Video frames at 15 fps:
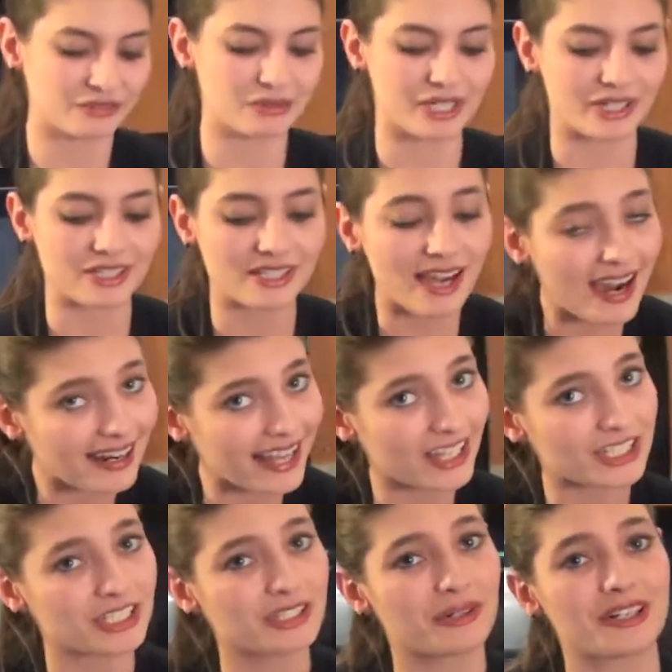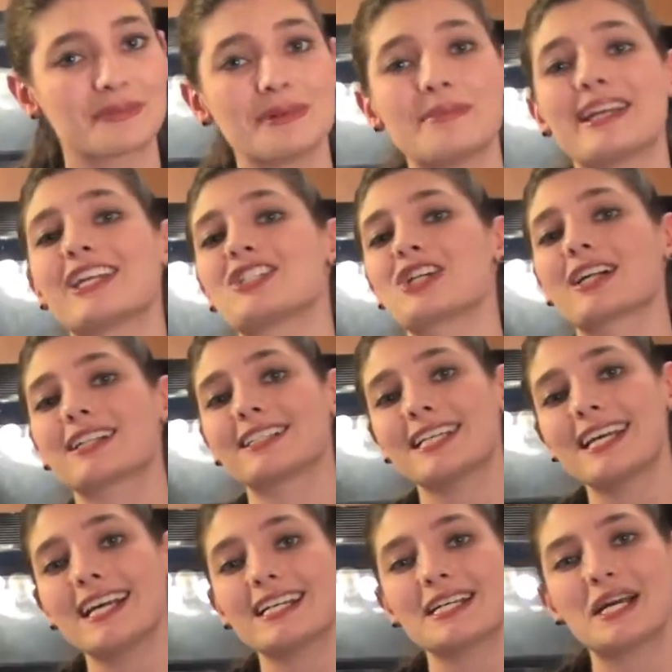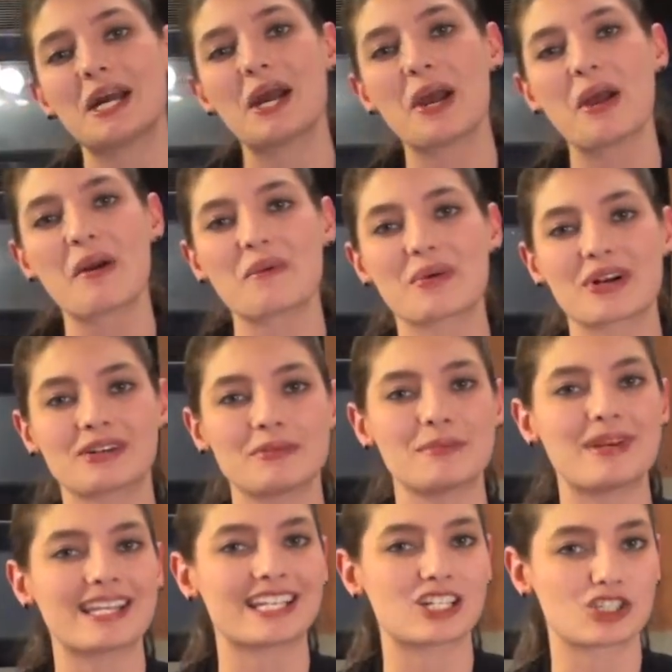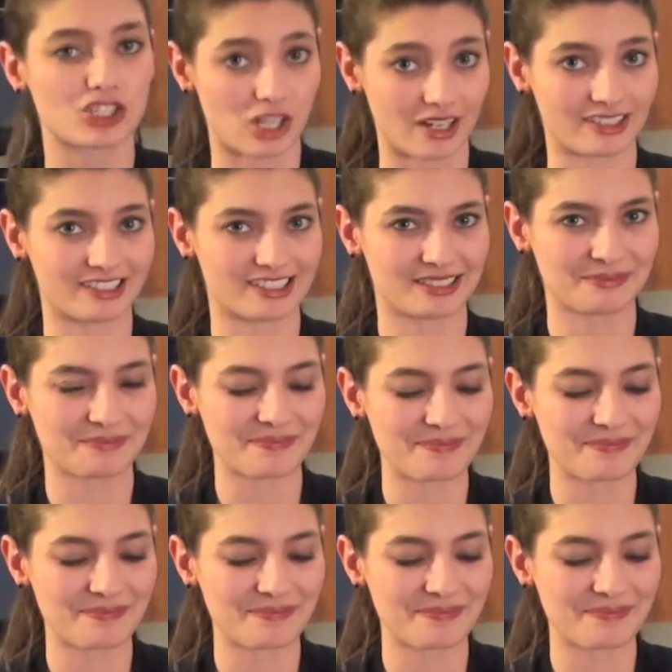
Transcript: We are not actually going to be making chocolate cake, we're going to be making shots.